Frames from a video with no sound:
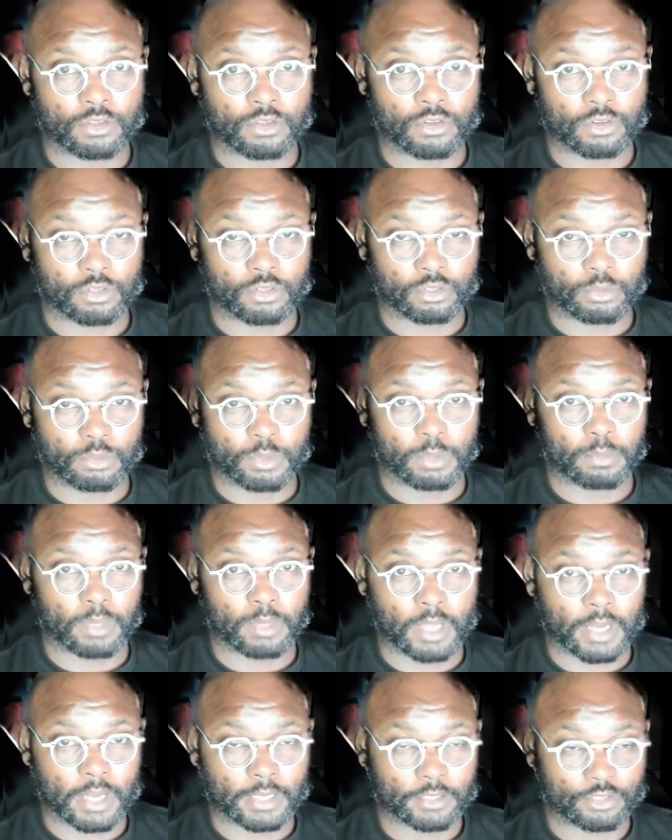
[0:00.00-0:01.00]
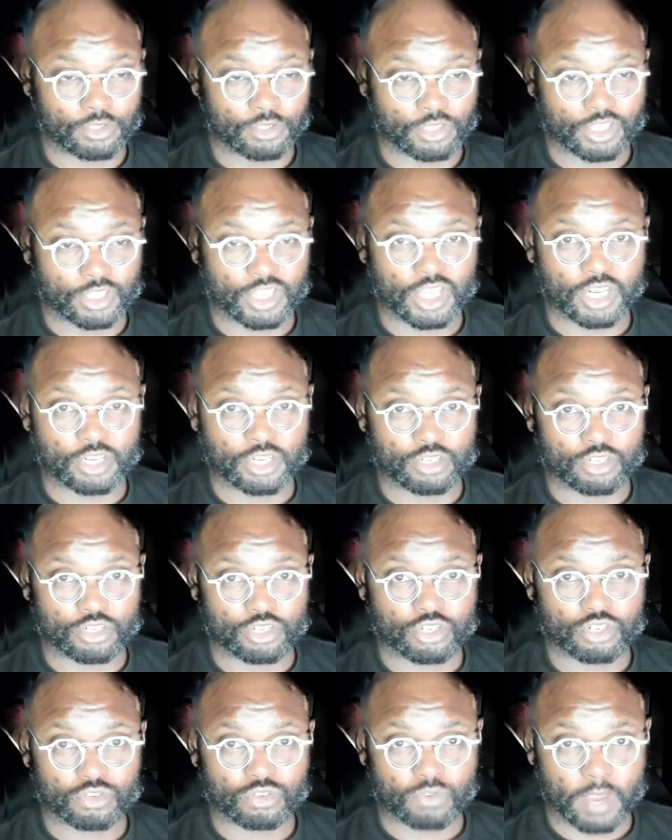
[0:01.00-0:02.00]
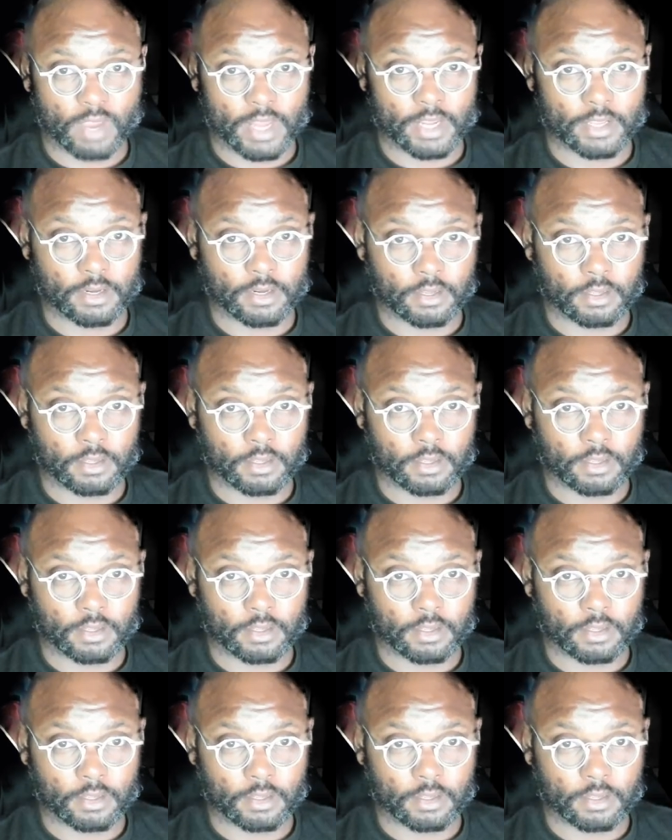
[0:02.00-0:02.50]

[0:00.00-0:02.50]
your aluminum block is just getting just shredded.